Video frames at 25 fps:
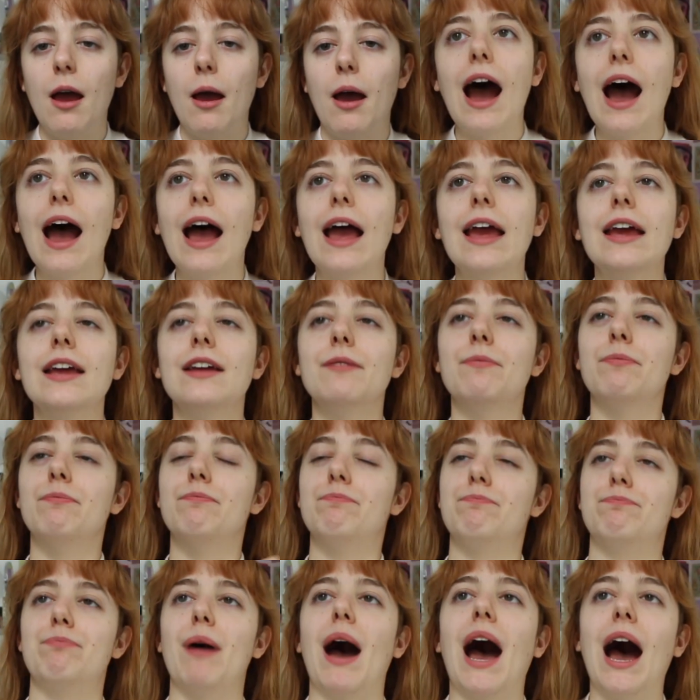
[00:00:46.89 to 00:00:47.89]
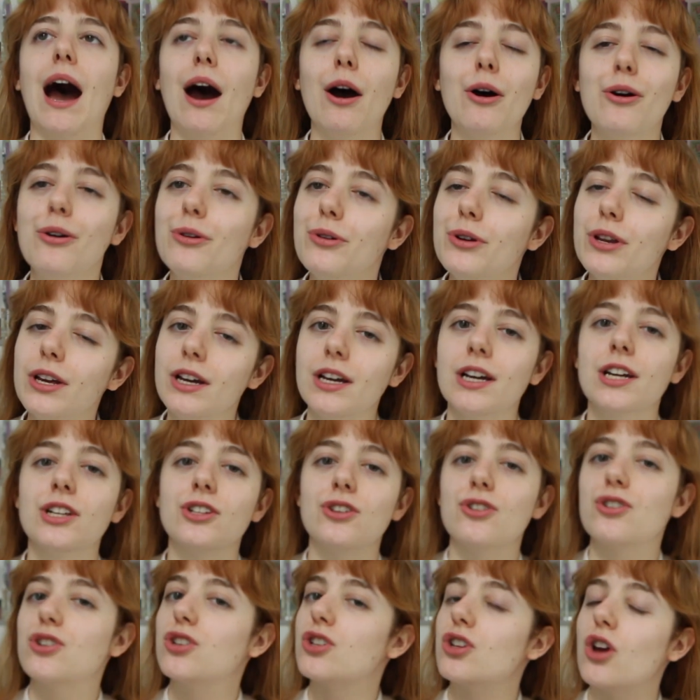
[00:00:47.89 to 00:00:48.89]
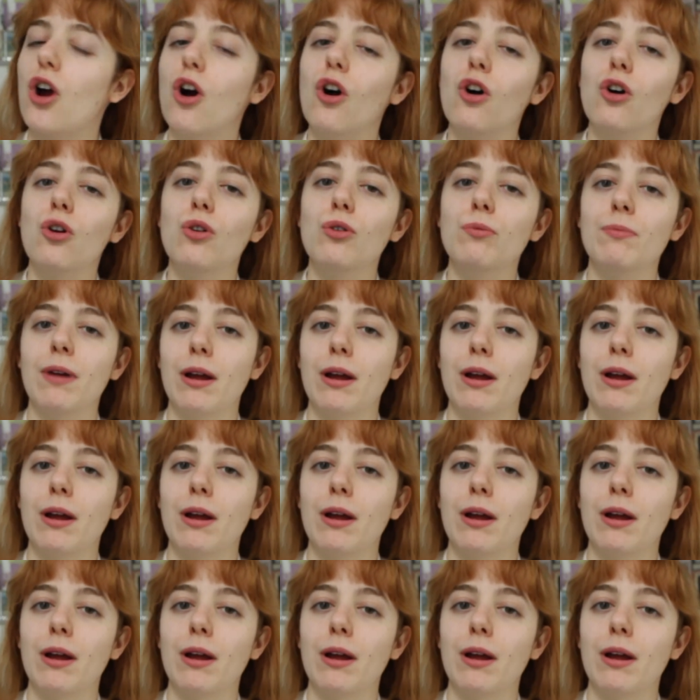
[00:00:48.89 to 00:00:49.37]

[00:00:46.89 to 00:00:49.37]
I bowed to show